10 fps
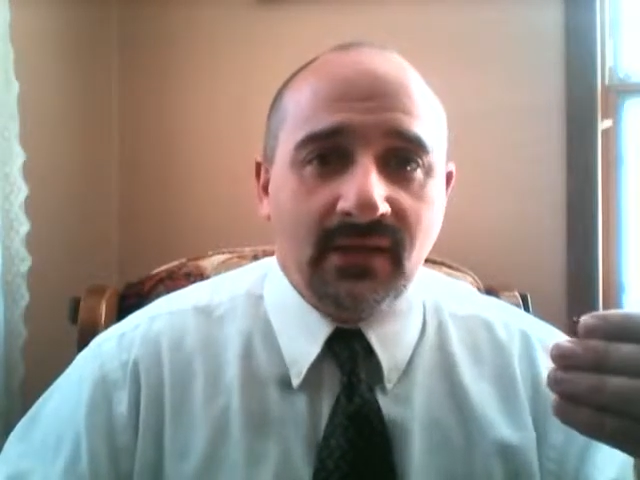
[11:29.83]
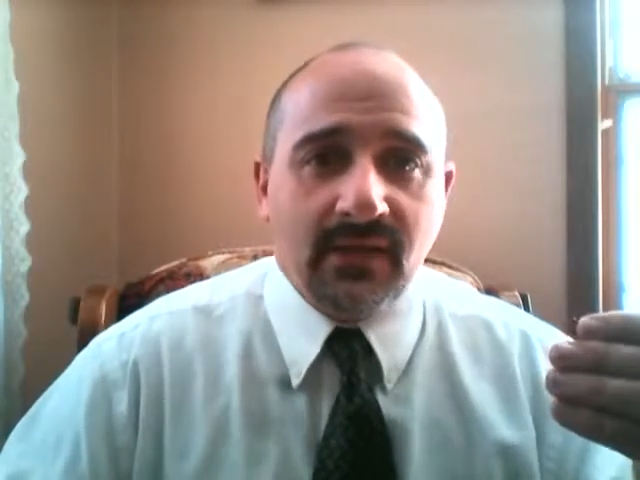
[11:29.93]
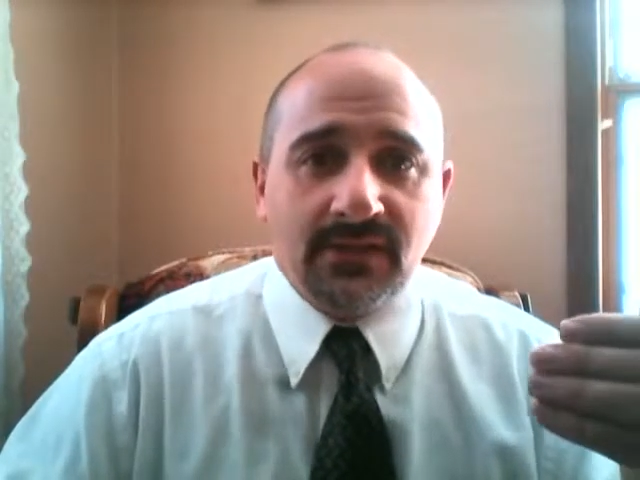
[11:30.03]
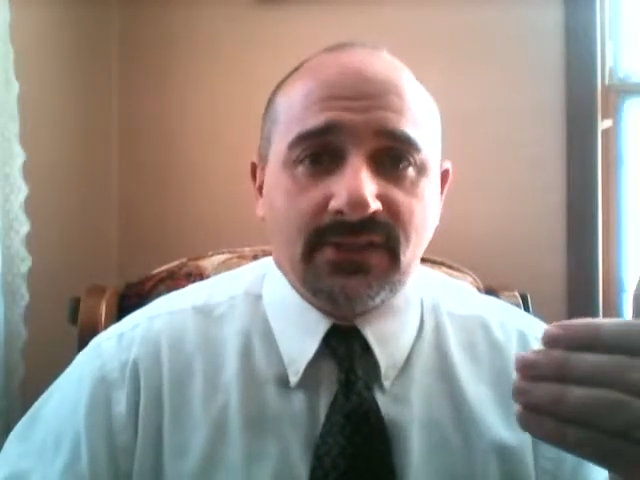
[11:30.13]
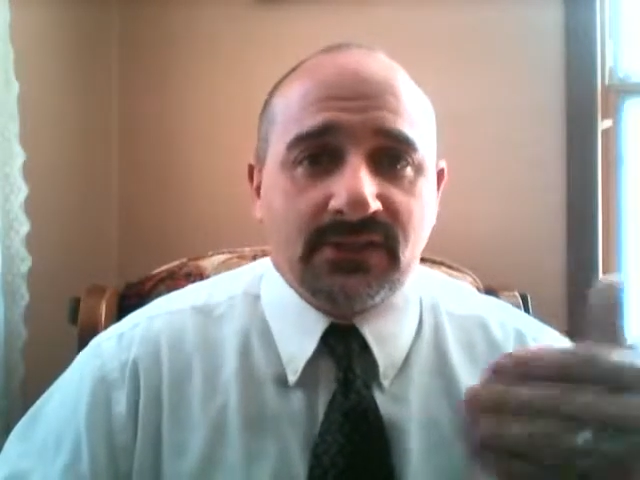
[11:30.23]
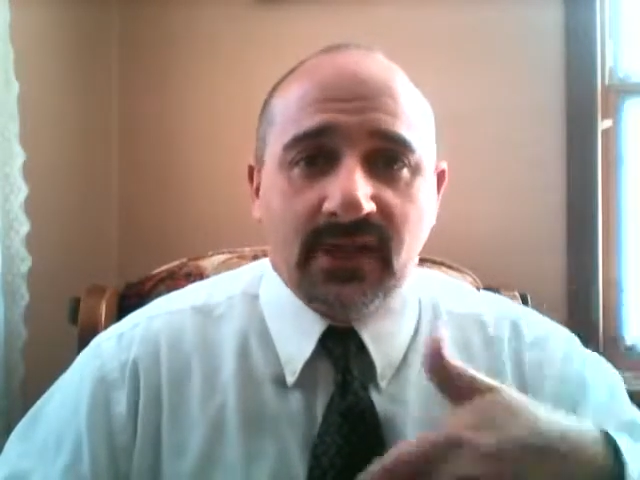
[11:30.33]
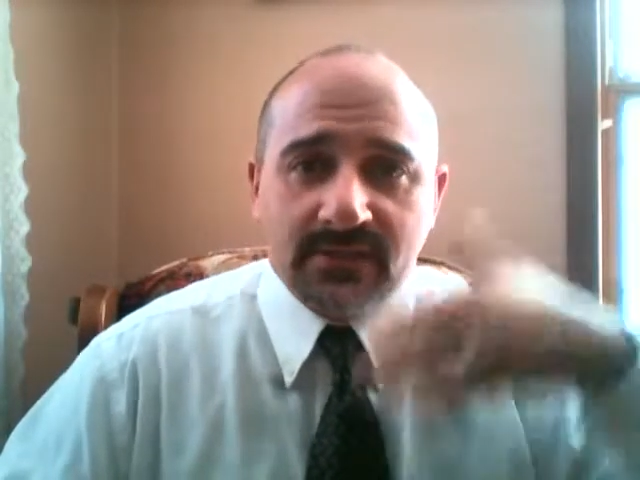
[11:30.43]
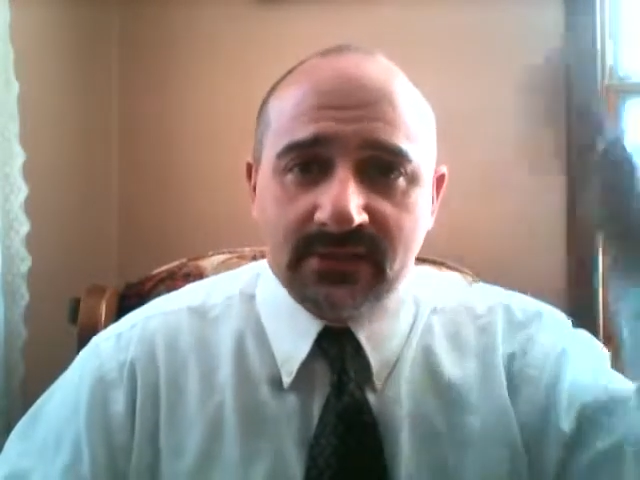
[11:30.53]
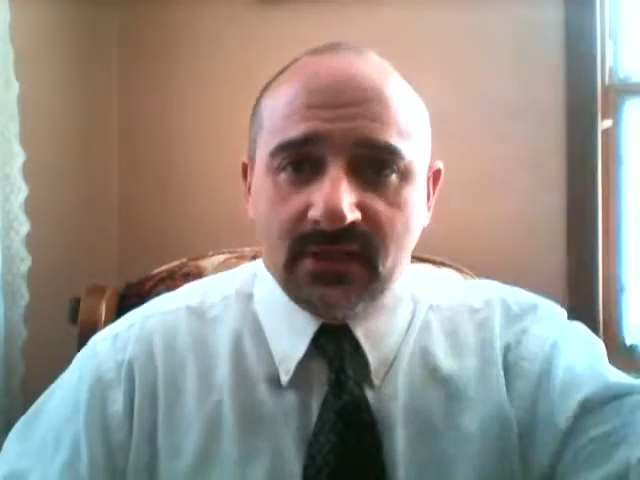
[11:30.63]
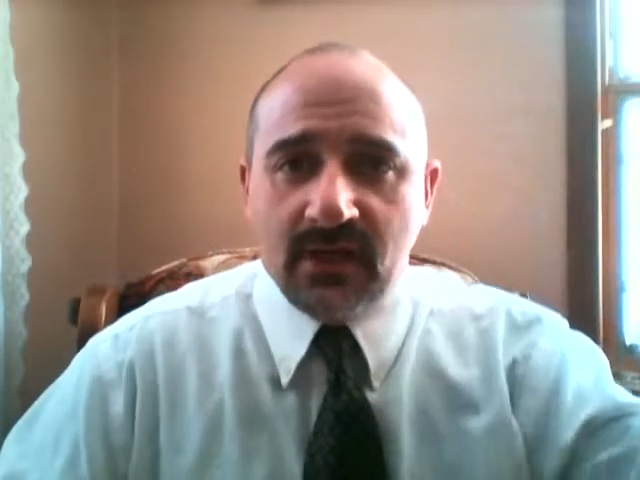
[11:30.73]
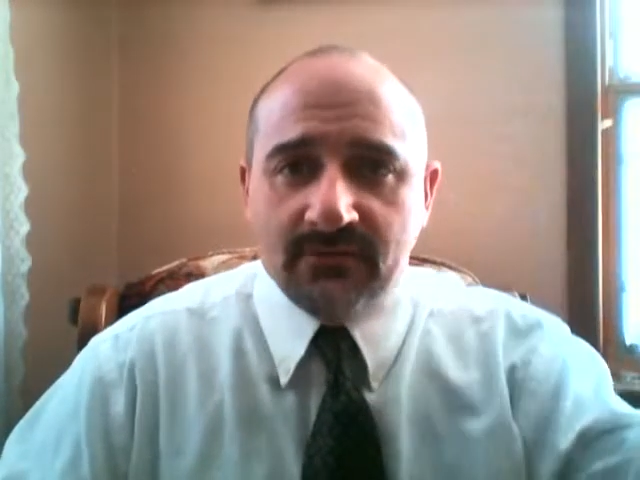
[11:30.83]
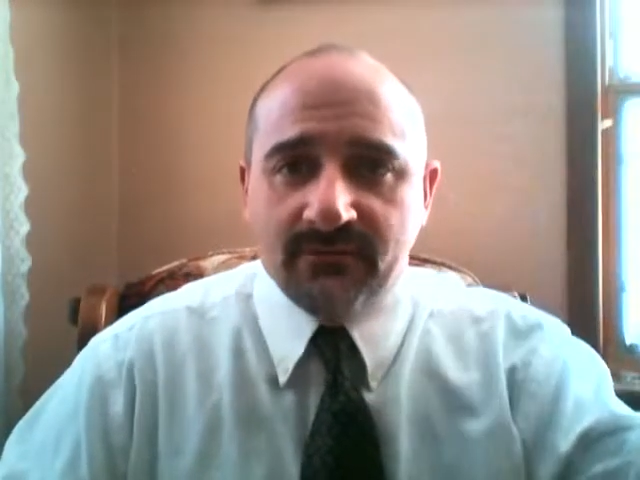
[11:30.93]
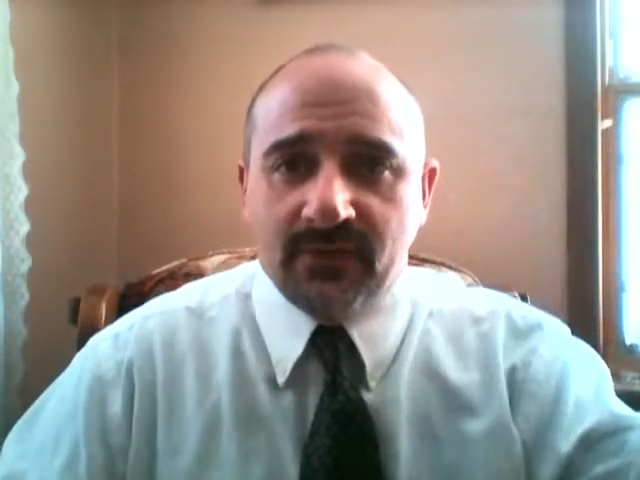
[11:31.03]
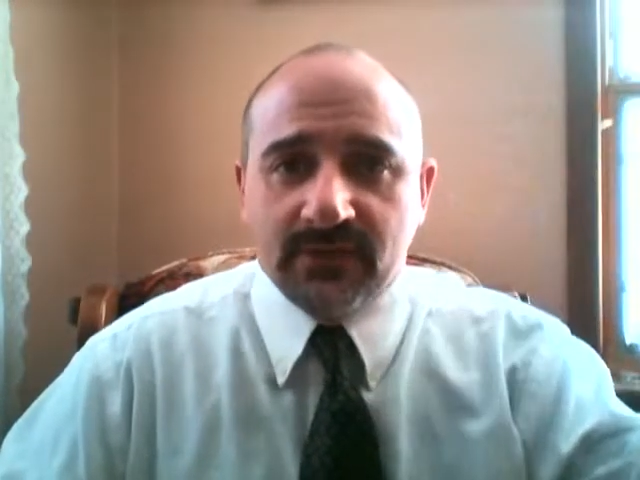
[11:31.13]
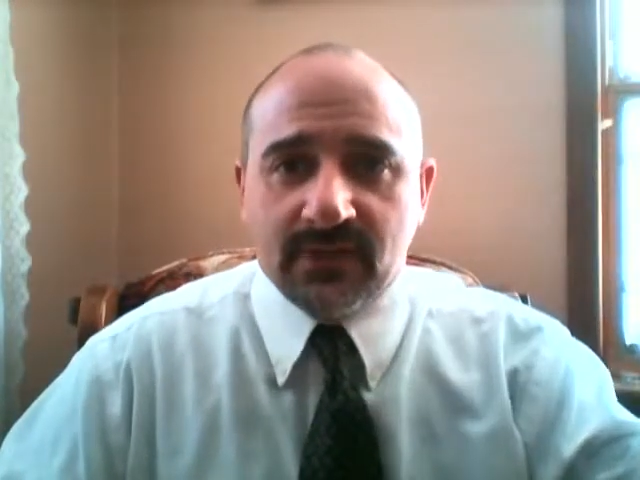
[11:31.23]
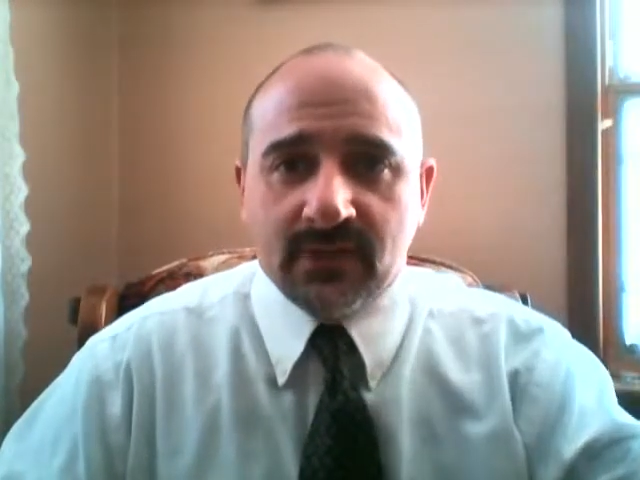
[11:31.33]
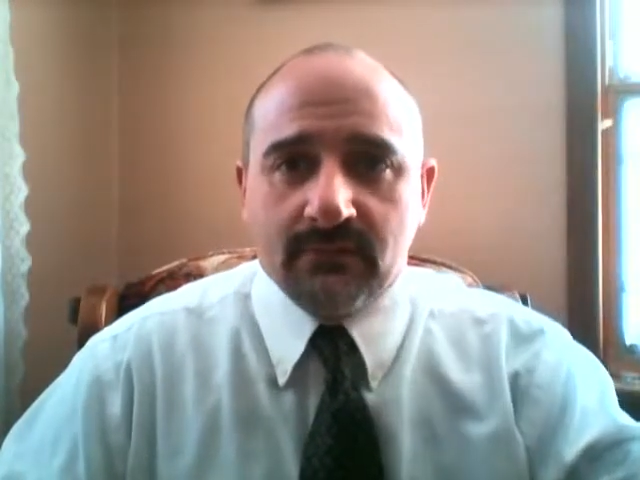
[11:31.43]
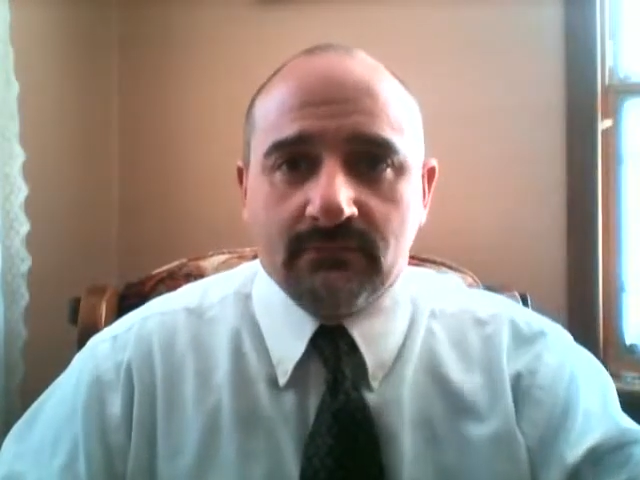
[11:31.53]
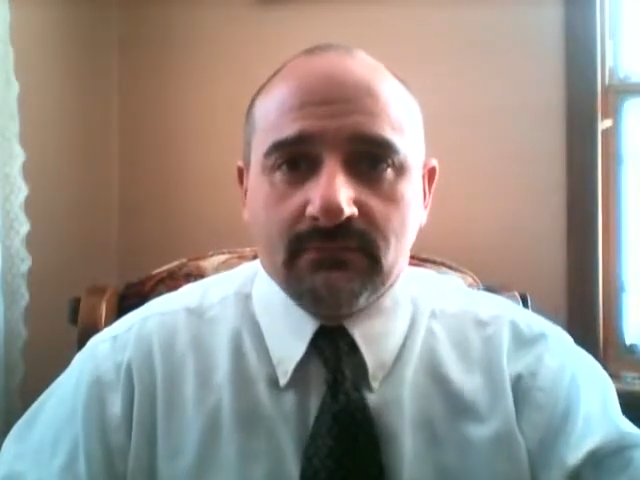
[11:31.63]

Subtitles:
it just cuts it off and it's like,